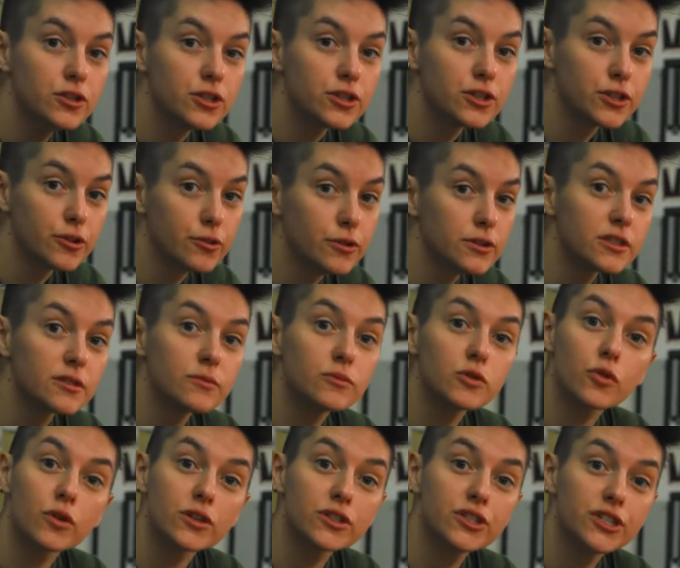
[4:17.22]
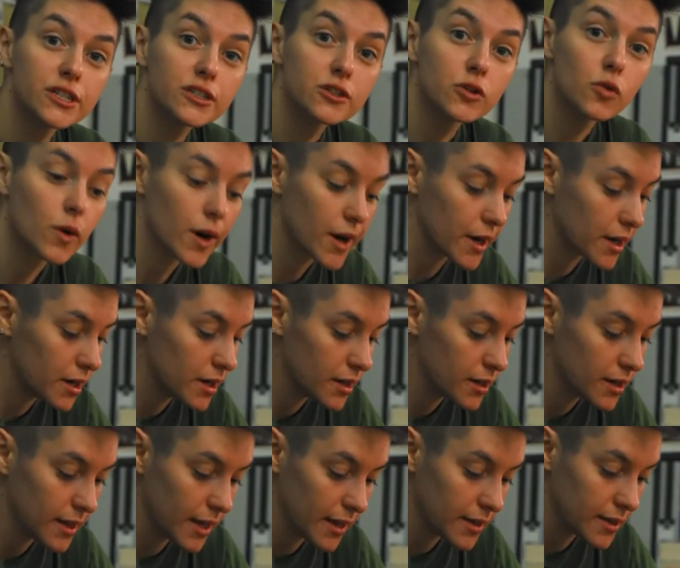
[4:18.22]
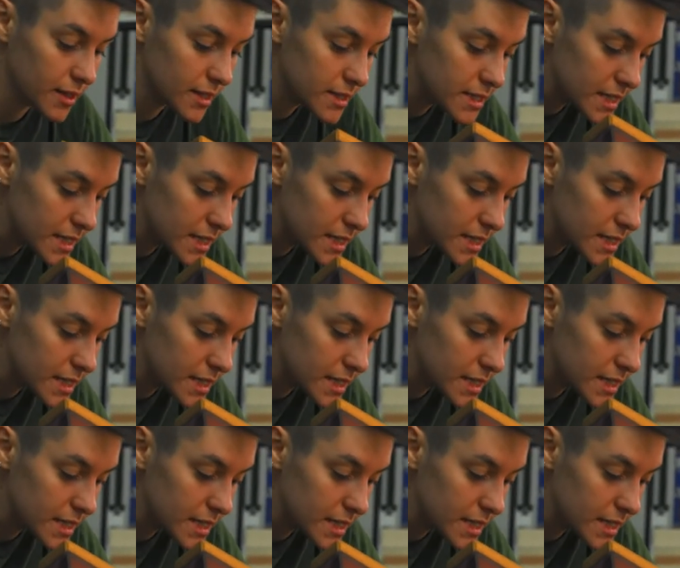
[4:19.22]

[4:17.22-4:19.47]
just doing some door chisel work, getting the